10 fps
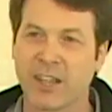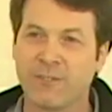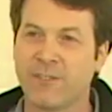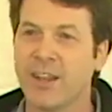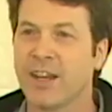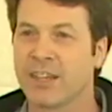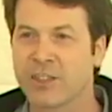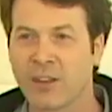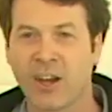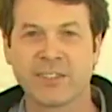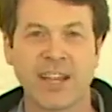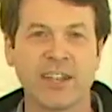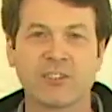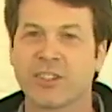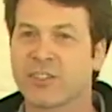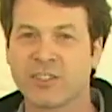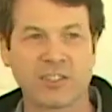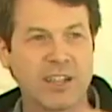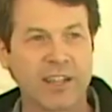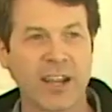and Phoenix, and Los Angeles, and
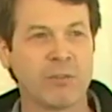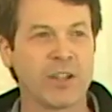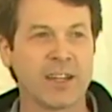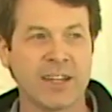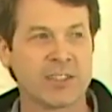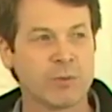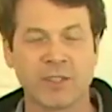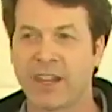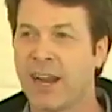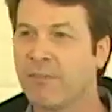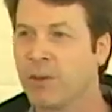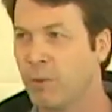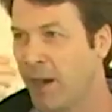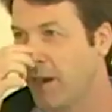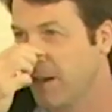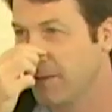suddenly I realized it was everywhere.